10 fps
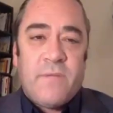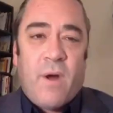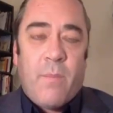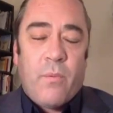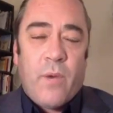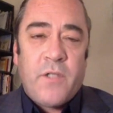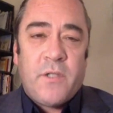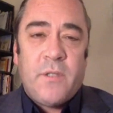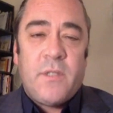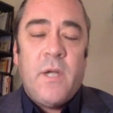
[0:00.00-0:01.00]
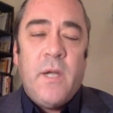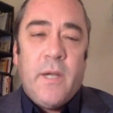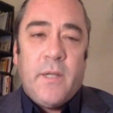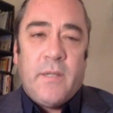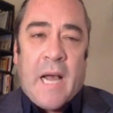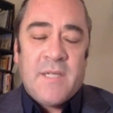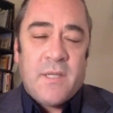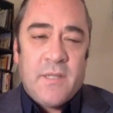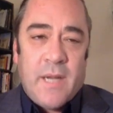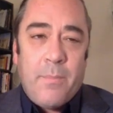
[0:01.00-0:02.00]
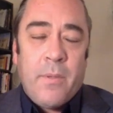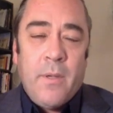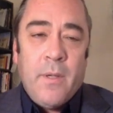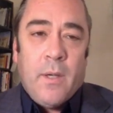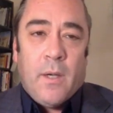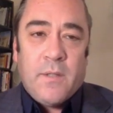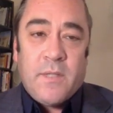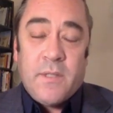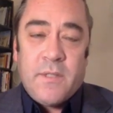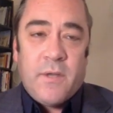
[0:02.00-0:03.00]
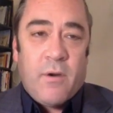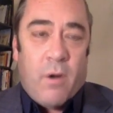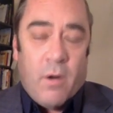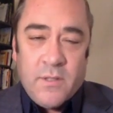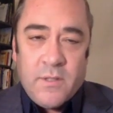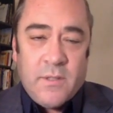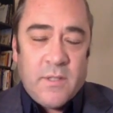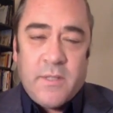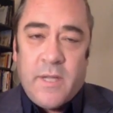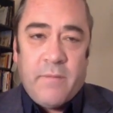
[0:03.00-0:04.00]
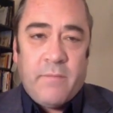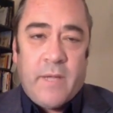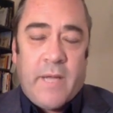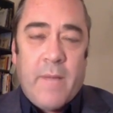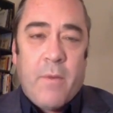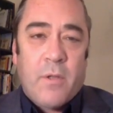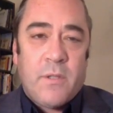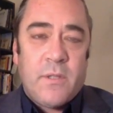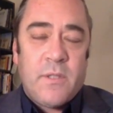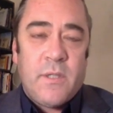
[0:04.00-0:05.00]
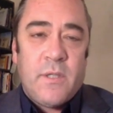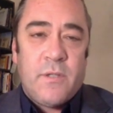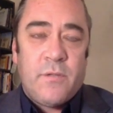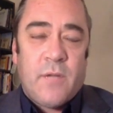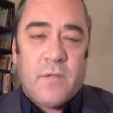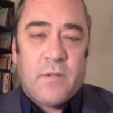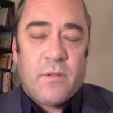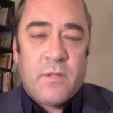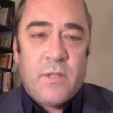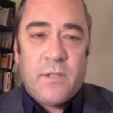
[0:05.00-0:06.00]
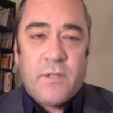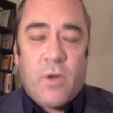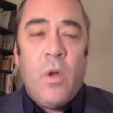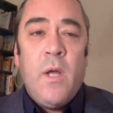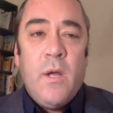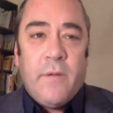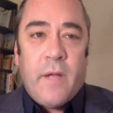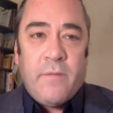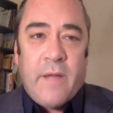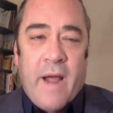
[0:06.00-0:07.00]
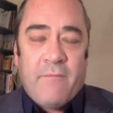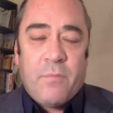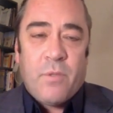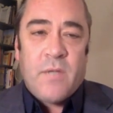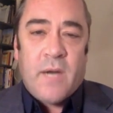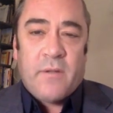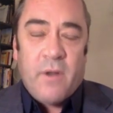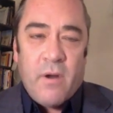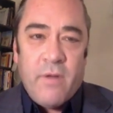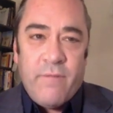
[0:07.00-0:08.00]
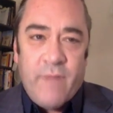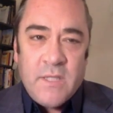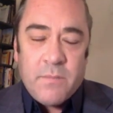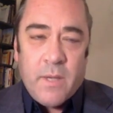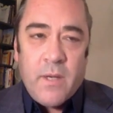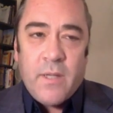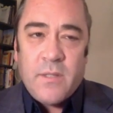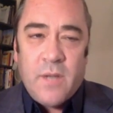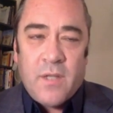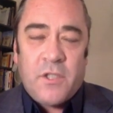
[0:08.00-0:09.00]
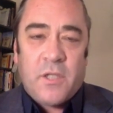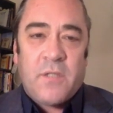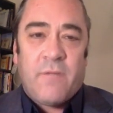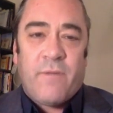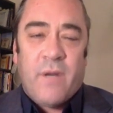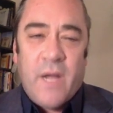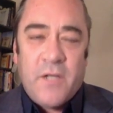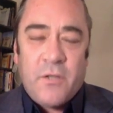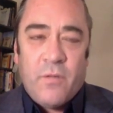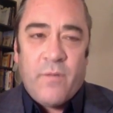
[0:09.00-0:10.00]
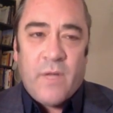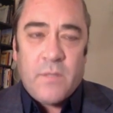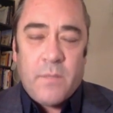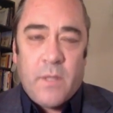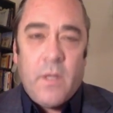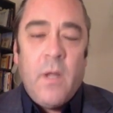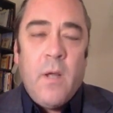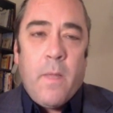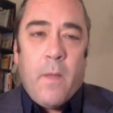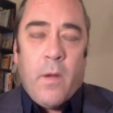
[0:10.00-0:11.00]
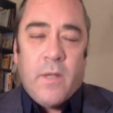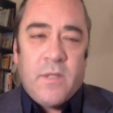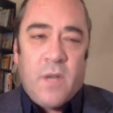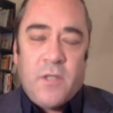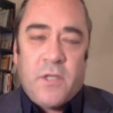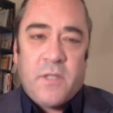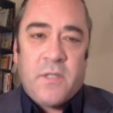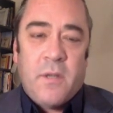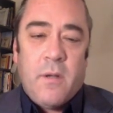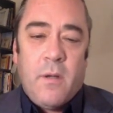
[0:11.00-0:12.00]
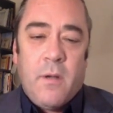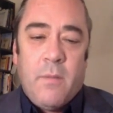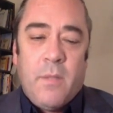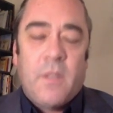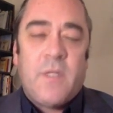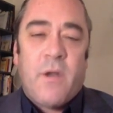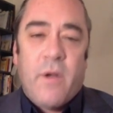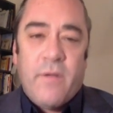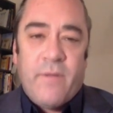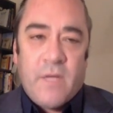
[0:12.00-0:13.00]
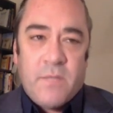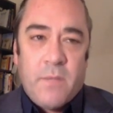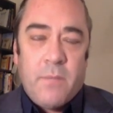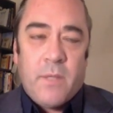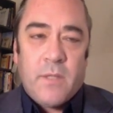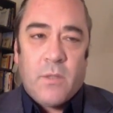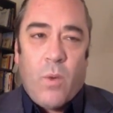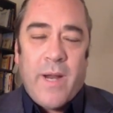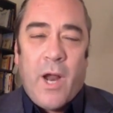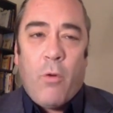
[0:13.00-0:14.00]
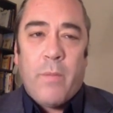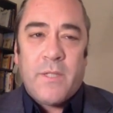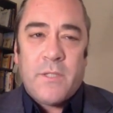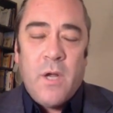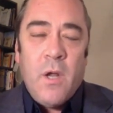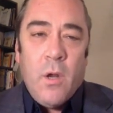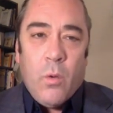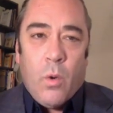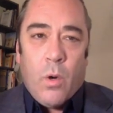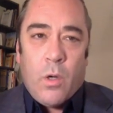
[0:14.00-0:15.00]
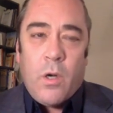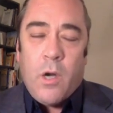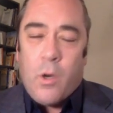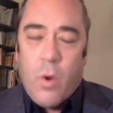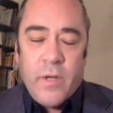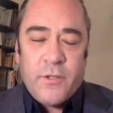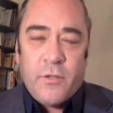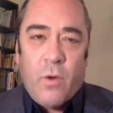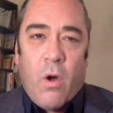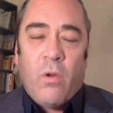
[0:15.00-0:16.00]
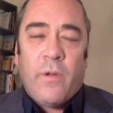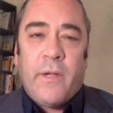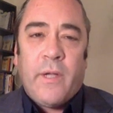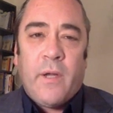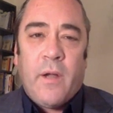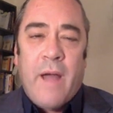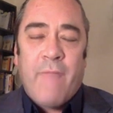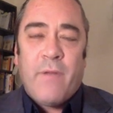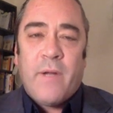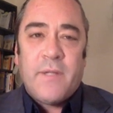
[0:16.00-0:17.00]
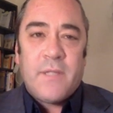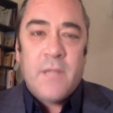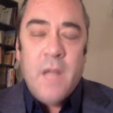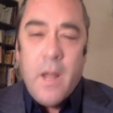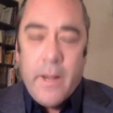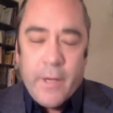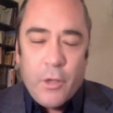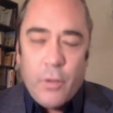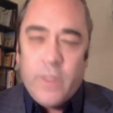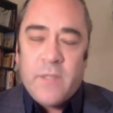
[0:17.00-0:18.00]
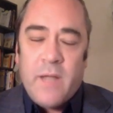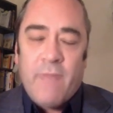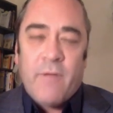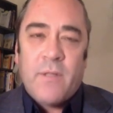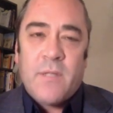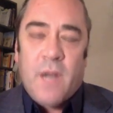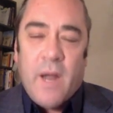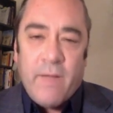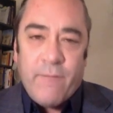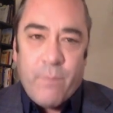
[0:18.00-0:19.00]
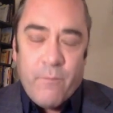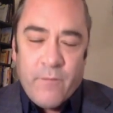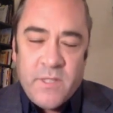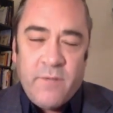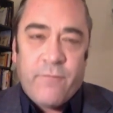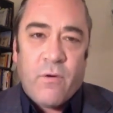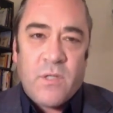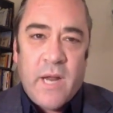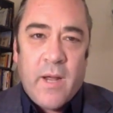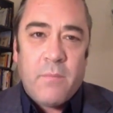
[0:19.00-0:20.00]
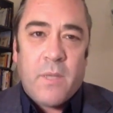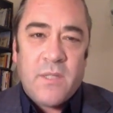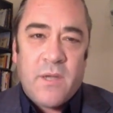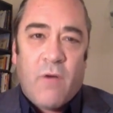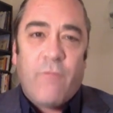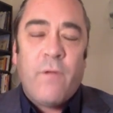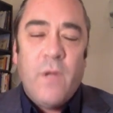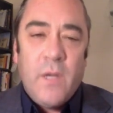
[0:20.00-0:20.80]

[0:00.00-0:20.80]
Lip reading: of operations in Gaziantep since they came onto the scene in 2013. So they have to protect their investment. And it's not just a financial investment. It's not just a military investment, because the White Helmets were, according to all the evidence, including to evidence that I have seen firsthand myself